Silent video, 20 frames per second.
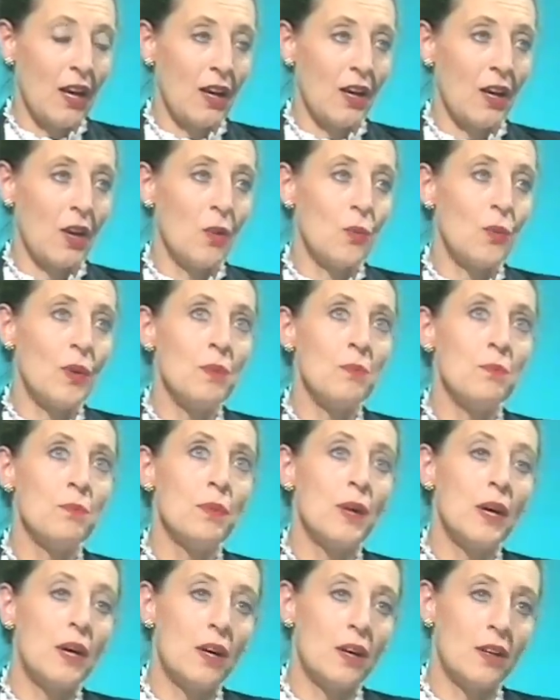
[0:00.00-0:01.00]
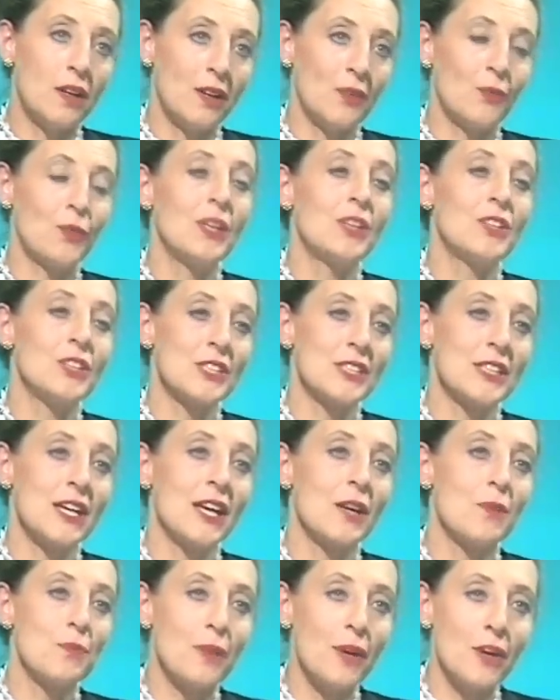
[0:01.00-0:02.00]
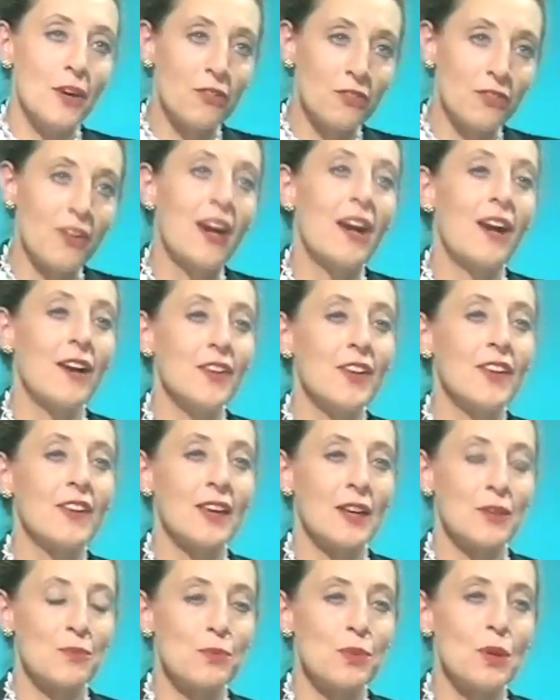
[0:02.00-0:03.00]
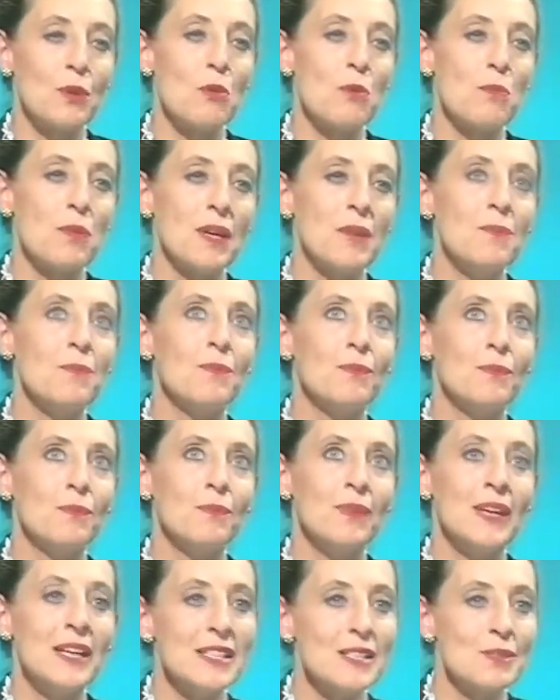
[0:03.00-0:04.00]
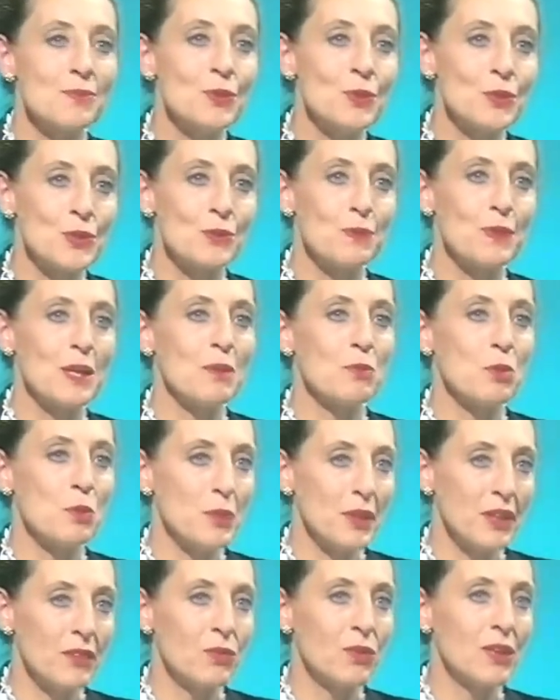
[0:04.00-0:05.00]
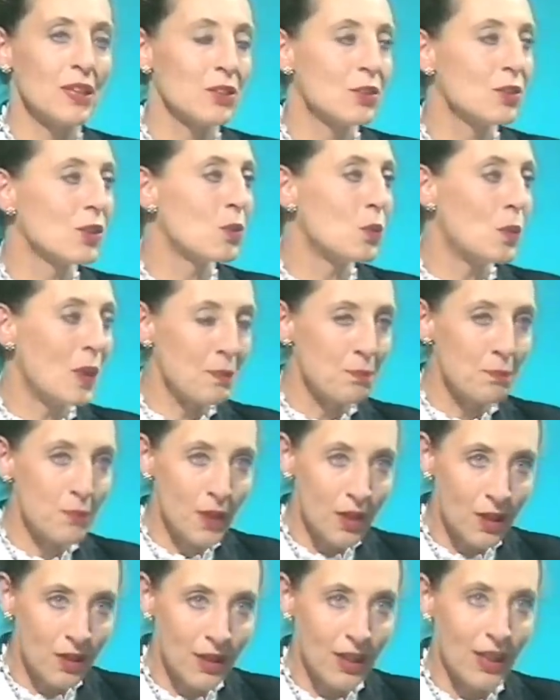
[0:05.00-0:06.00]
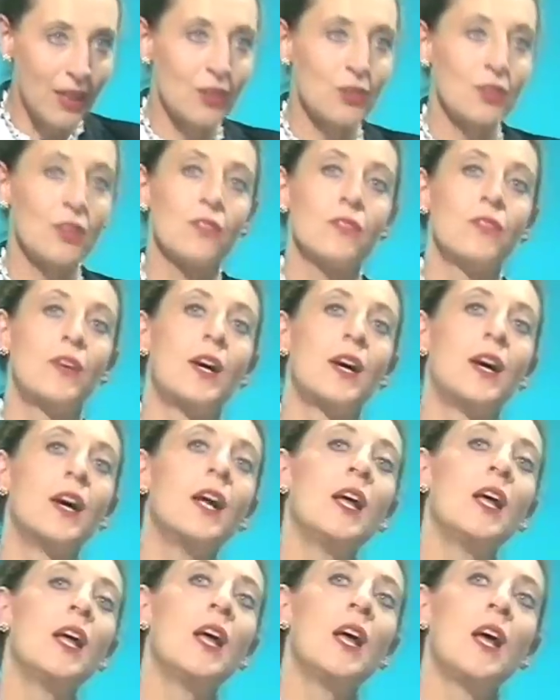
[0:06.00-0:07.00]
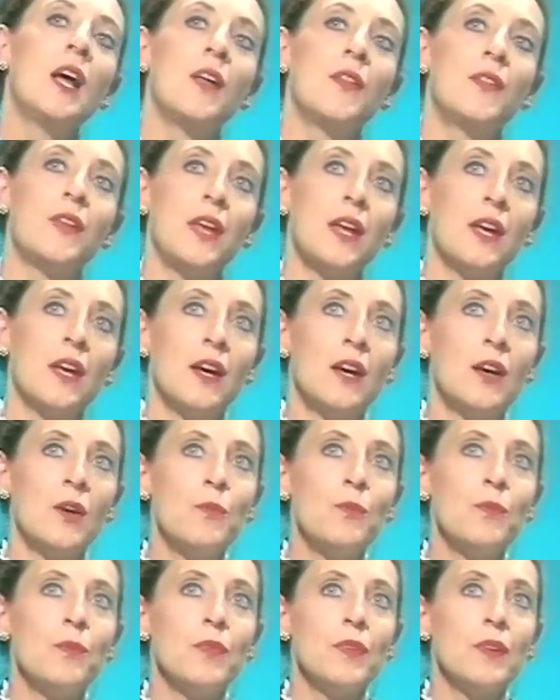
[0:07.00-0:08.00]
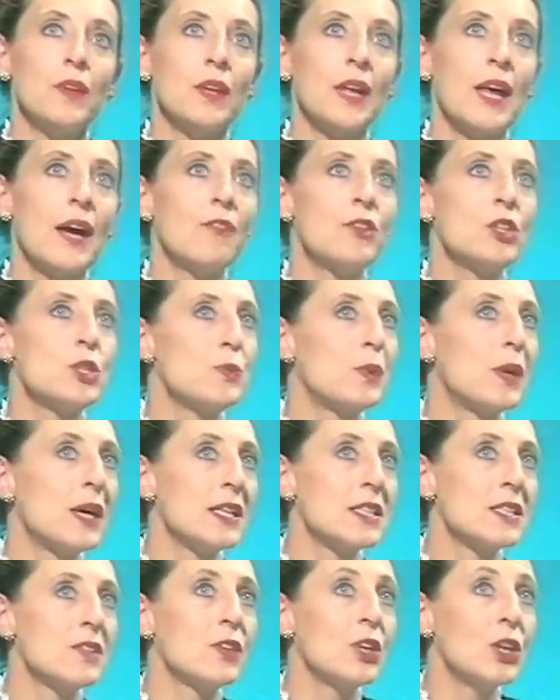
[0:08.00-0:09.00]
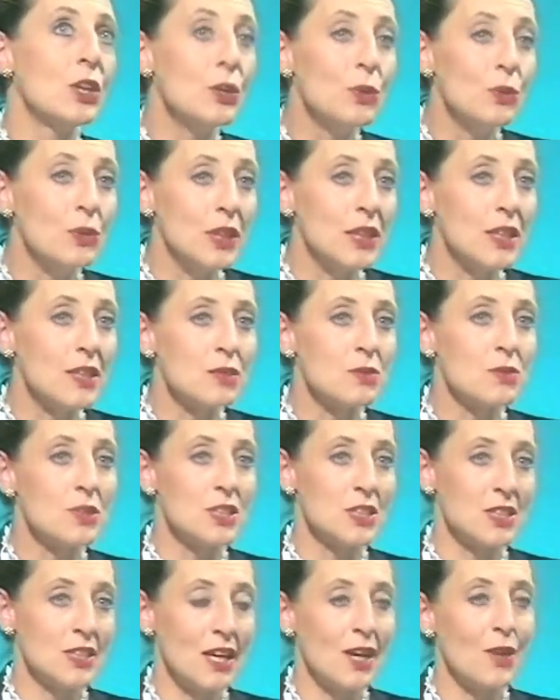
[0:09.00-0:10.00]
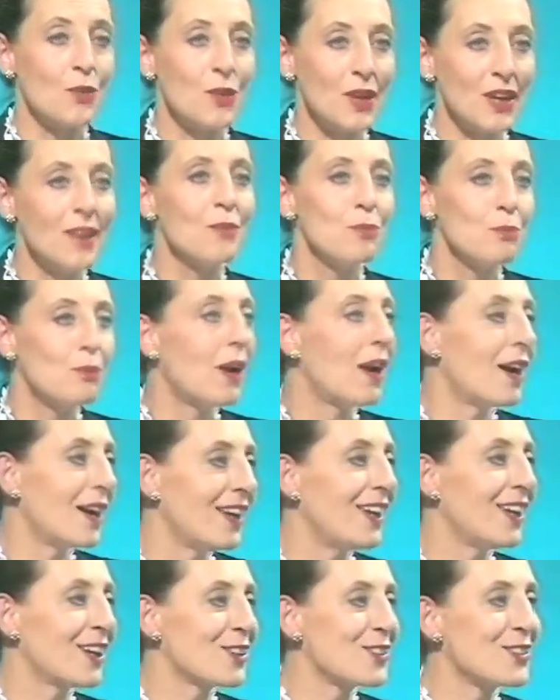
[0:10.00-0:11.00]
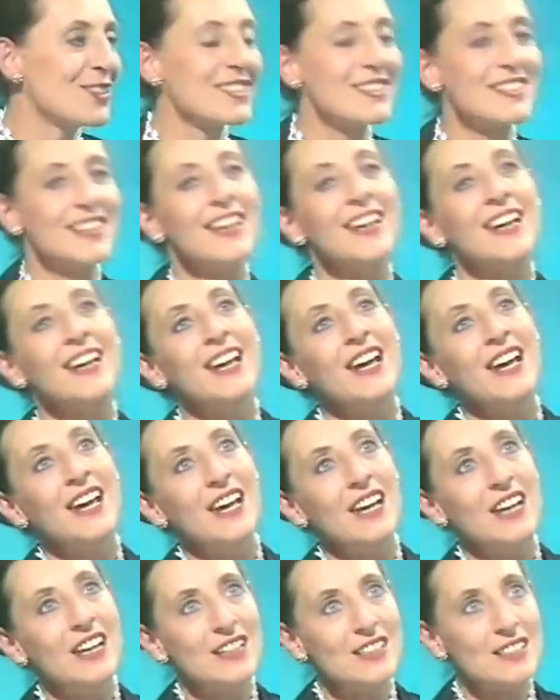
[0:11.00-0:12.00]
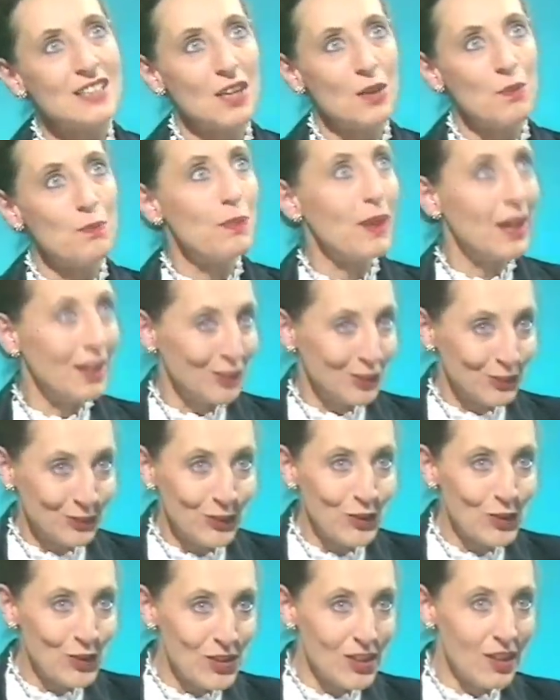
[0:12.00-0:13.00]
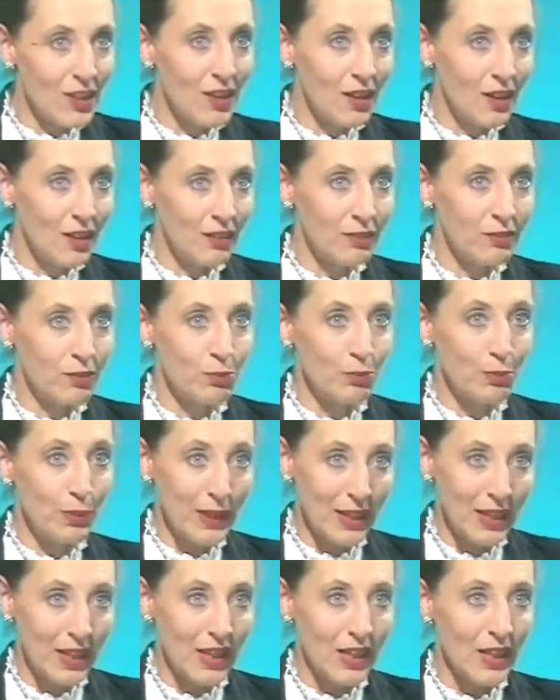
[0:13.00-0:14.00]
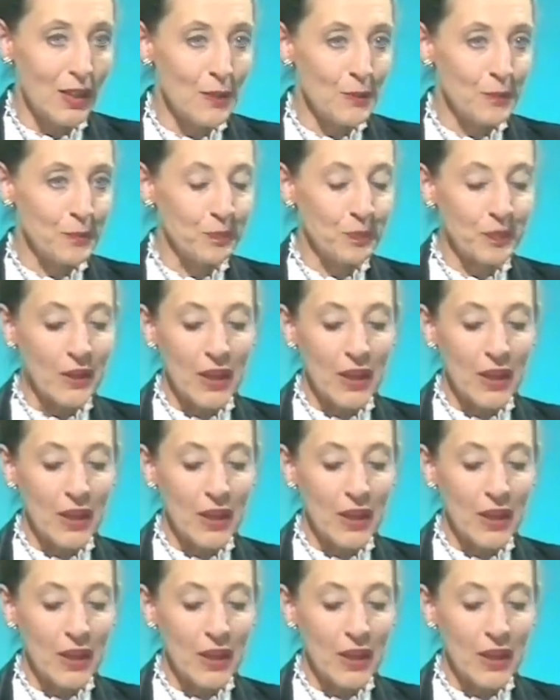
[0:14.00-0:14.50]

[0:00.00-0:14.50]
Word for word: Uh, one bar, we'll just take a bar fire. I think that probably means more to people, but if one took a one bar electric fire, the, um, the average price of a unit, which is how we buy hmm. electricity, mm. is about four and a half p.